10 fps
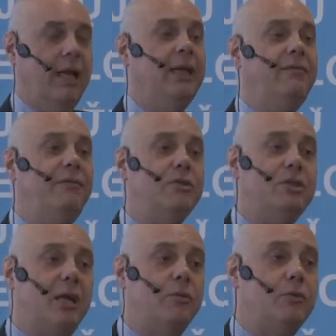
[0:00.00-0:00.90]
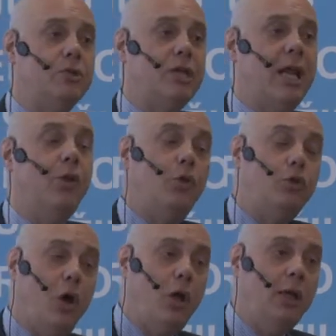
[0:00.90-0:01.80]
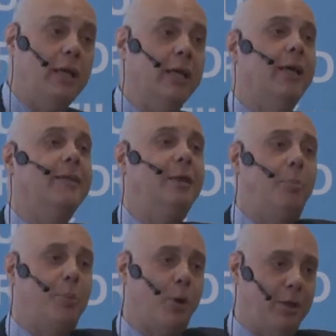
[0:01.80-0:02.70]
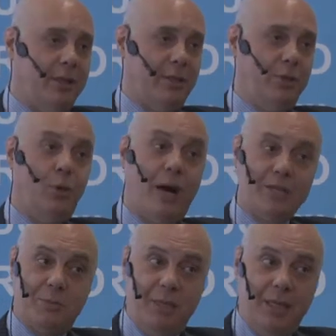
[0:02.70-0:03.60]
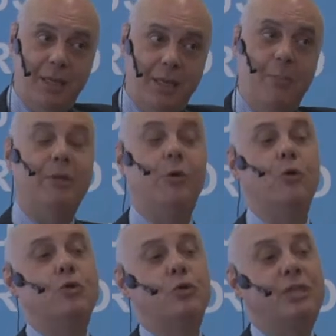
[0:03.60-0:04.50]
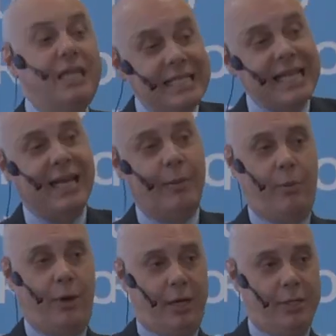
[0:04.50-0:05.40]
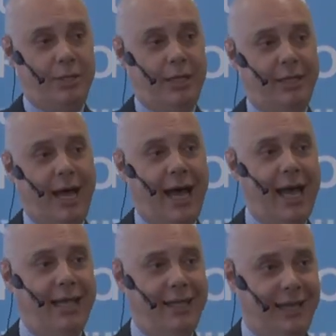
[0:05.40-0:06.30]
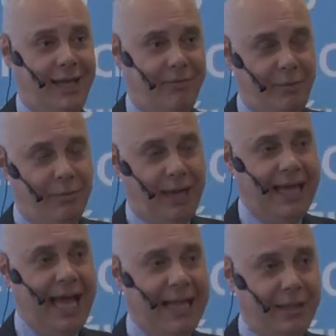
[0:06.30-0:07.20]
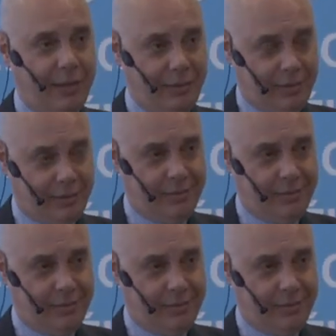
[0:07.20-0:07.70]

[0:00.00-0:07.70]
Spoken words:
If you start to sell not only the product that you ask me, but also these other products that I have in my catalog.